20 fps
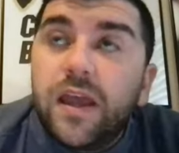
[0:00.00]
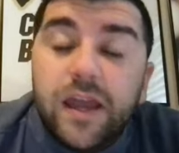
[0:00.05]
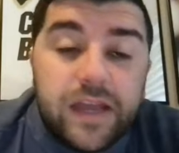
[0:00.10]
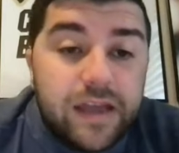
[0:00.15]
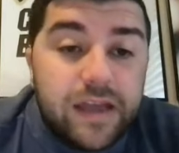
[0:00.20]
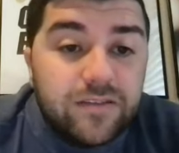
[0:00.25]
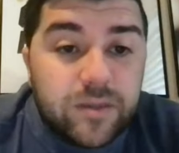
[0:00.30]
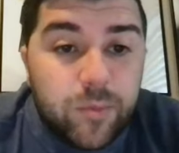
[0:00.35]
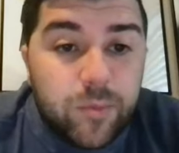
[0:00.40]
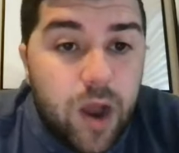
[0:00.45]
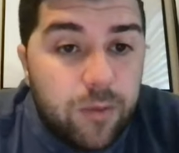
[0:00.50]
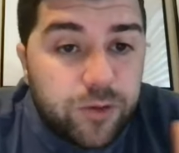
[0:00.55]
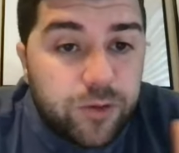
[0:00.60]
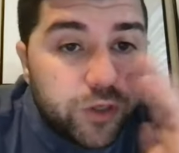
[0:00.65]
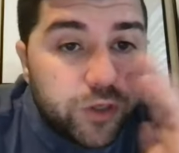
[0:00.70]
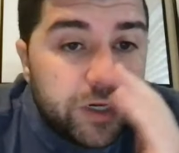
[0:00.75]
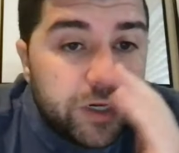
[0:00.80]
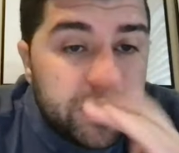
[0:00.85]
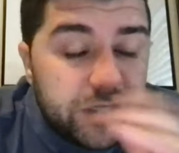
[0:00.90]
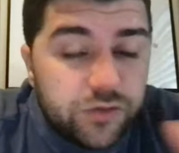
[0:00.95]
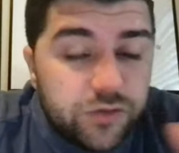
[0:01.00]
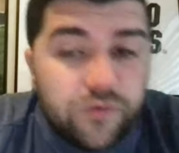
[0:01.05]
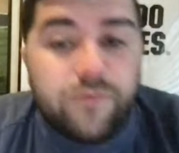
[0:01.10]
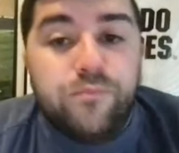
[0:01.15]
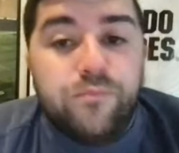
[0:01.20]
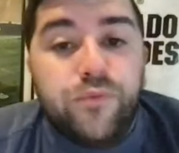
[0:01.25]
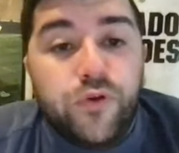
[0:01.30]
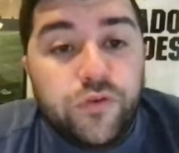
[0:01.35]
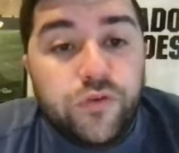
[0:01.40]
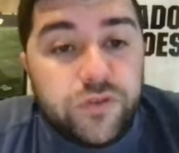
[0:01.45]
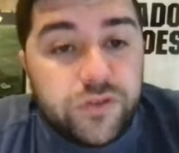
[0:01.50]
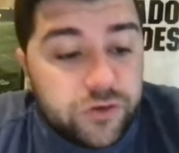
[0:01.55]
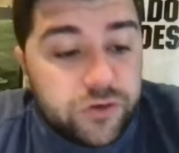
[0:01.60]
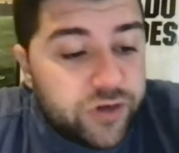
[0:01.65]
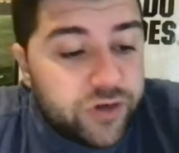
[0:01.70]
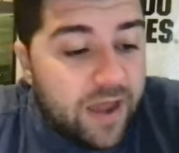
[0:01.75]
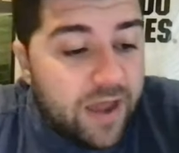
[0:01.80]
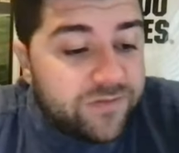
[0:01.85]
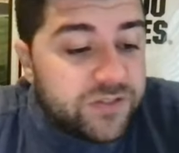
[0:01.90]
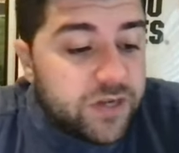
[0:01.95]
it gives them an opportunity to sort of boost their
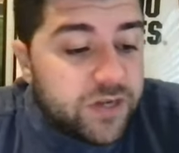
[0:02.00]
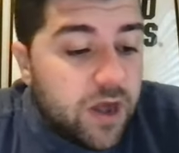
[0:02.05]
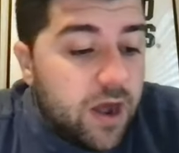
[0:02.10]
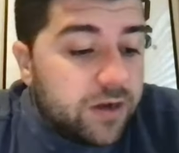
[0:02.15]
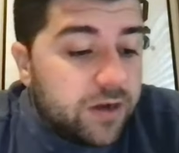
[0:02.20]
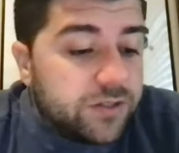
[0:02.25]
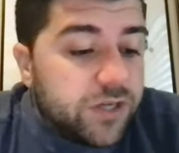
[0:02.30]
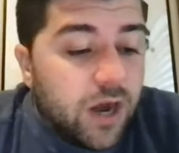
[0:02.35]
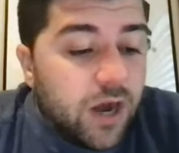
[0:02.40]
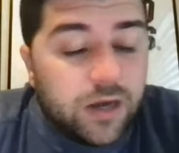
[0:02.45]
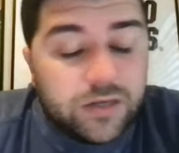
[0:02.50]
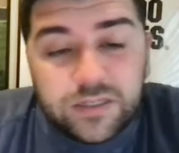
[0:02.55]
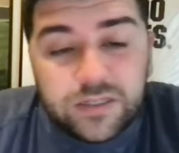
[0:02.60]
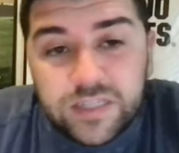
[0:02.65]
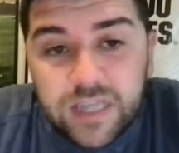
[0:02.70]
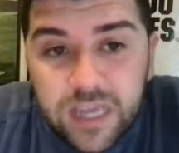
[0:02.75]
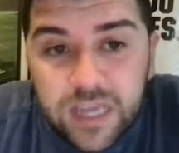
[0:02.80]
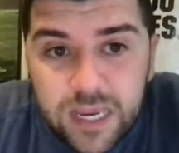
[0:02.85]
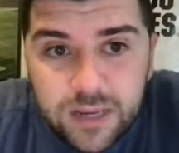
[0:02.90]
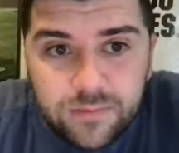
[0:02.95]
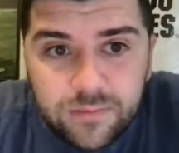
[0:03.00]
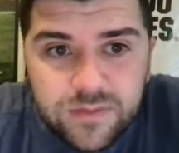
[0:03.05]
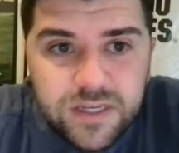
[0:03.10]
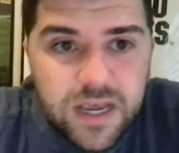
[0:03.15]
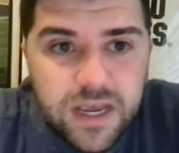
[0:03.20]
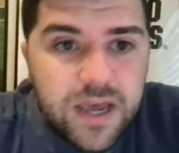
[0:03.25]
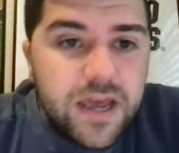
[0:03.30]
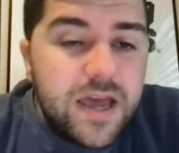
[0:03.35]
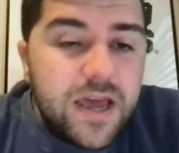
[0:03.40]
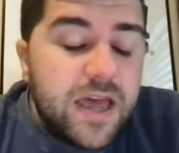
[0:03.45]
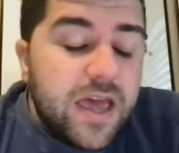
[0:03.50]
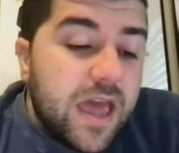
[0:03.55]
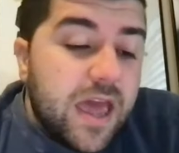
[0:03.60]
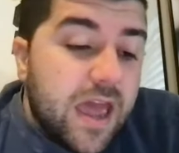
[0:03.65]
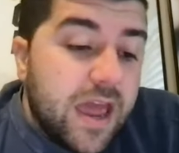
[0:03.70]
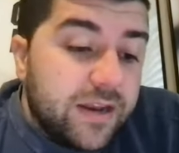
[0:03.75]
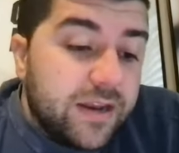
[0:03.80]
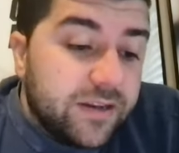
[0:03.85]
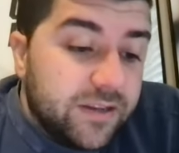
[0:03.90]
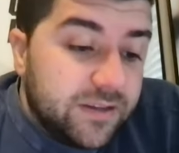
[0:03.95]
draft stock, talk to teams,
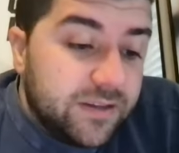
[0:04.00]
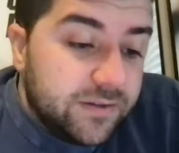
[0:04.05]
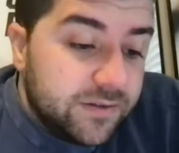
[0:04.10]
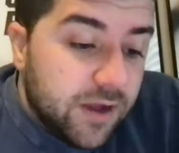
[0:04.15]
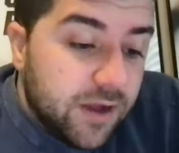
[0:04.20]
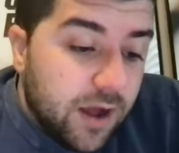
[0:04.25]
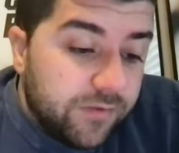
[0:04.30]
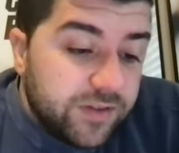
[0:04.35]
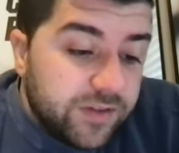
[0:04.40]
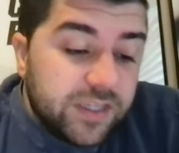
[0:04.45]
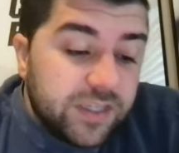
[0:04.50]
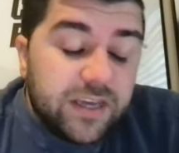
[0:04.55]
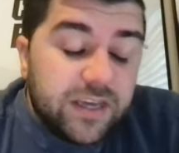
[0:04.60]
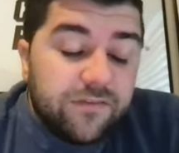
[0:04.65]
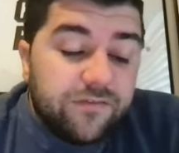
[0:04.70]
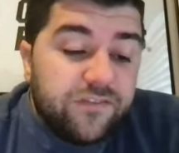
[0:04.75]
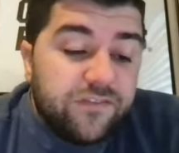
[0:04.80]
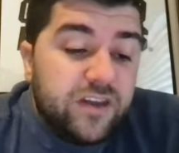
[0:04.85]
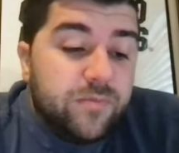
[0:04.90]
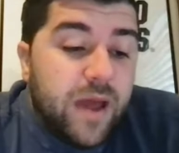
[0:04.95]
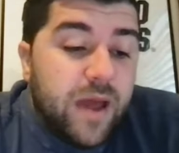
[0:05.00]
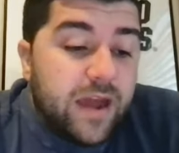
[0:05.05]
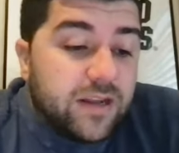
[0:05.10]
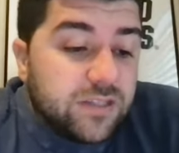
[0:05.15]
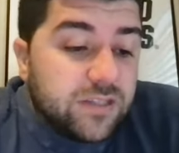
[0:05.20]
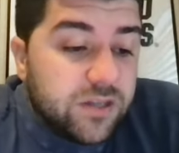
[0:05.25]
and obviously get feedback.